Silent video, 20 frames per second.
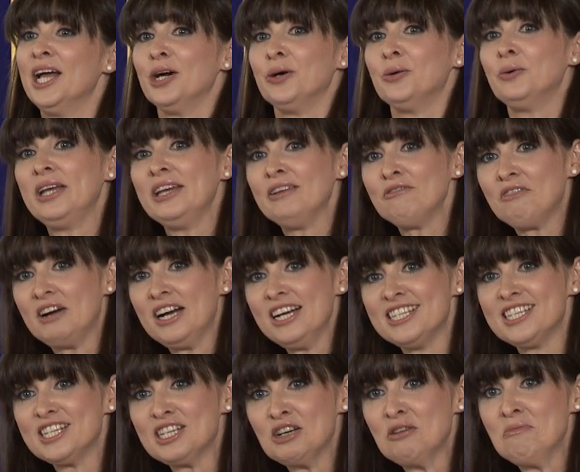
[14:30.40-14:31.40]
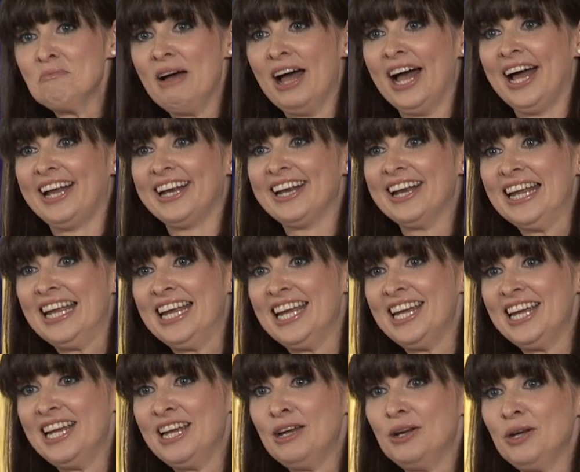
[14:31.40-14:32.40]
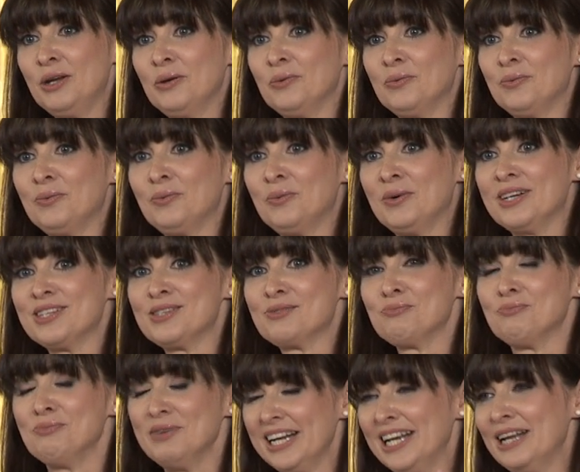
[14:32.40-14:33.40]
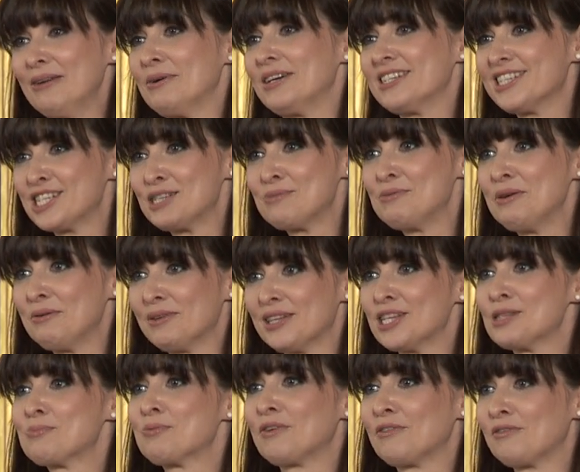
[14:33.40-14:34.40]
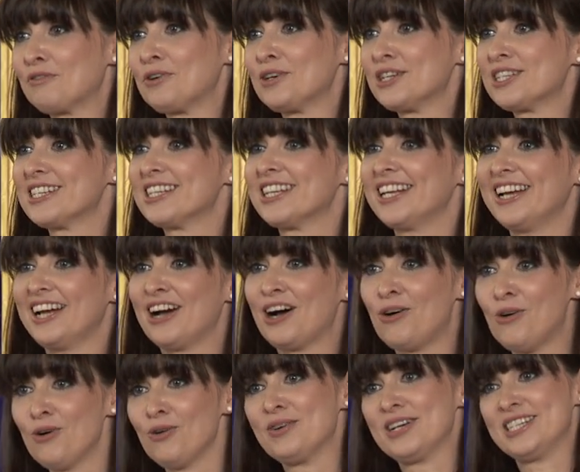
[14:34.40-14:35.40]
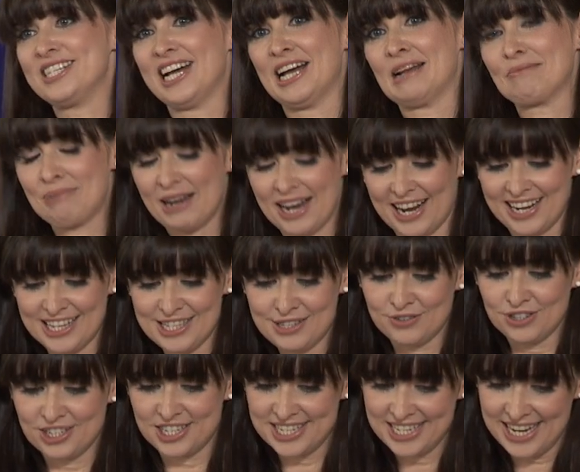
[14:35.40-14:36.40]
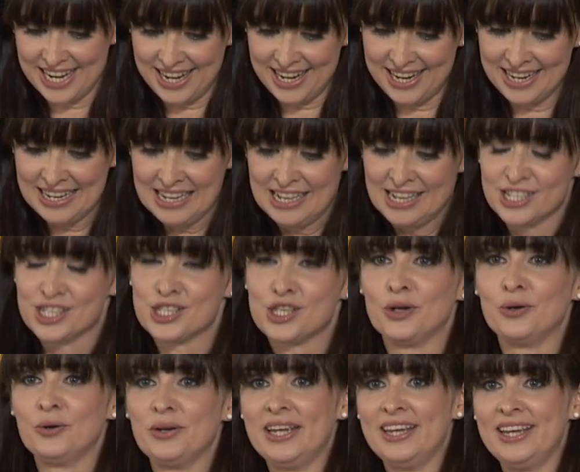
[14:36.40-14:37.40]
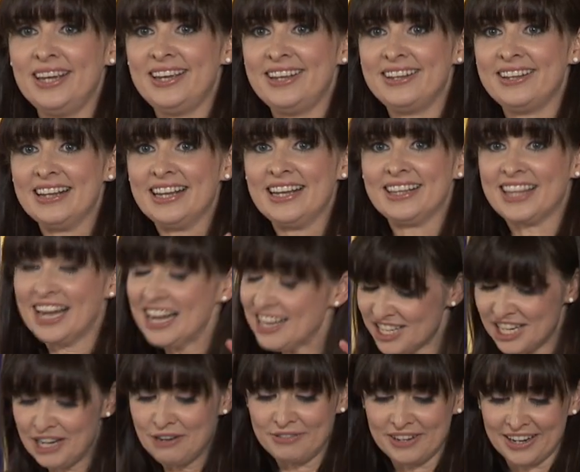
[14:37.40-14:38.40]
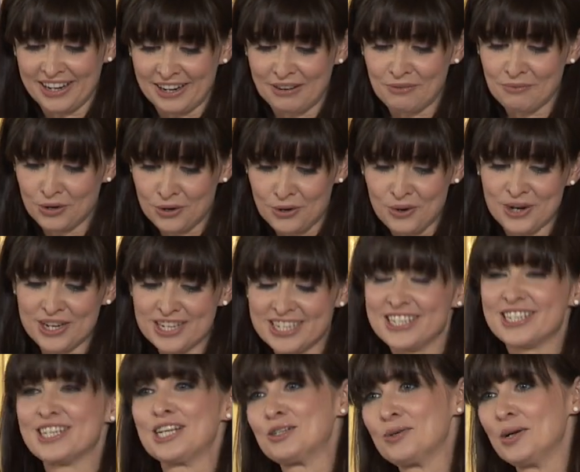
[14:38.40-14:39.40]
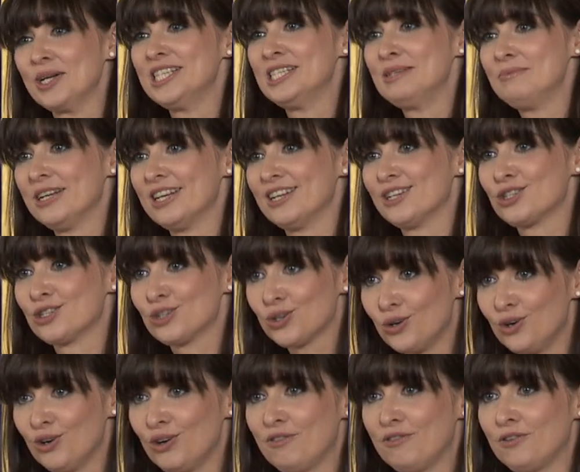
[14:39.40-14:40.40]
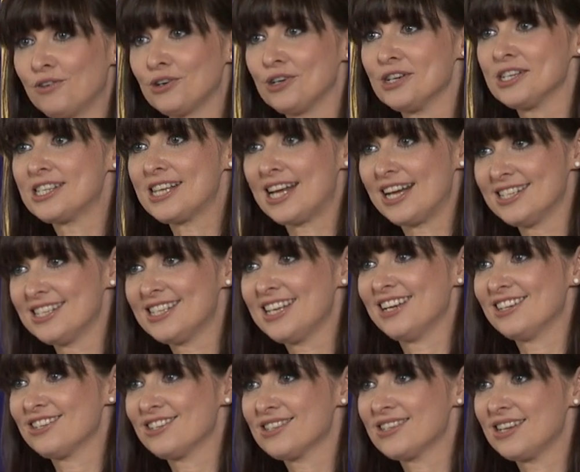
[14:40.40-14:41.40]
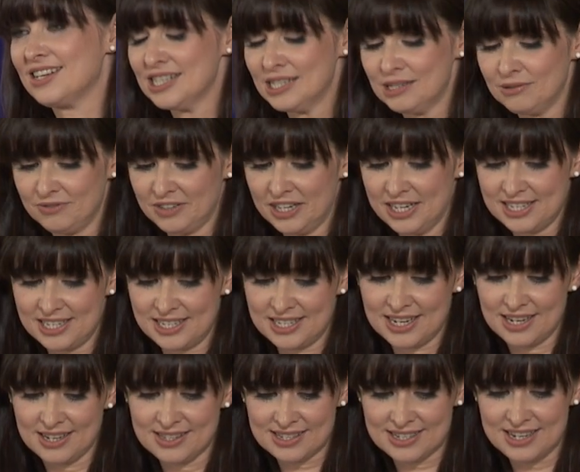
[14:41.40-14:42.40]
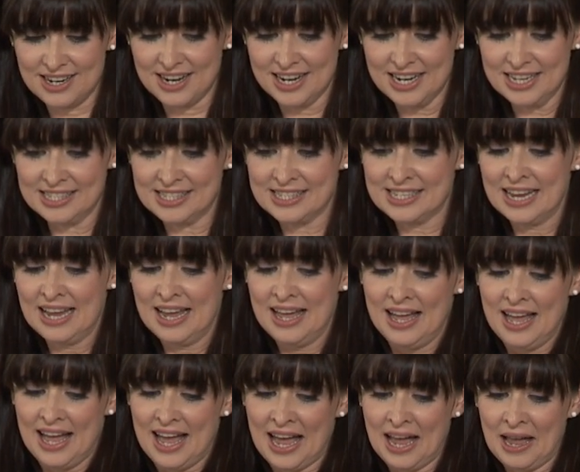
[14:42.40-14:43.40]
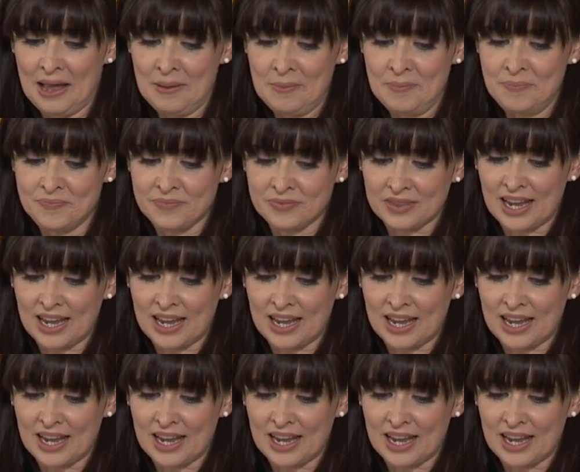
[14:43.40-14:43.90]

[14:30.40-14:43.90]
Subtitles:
We invited him, and he was really wanting to be with us, but unfortunately already had plans for today. So he, that evening, recorded a 20-minute talk for us and sent us on some very detailed slides. And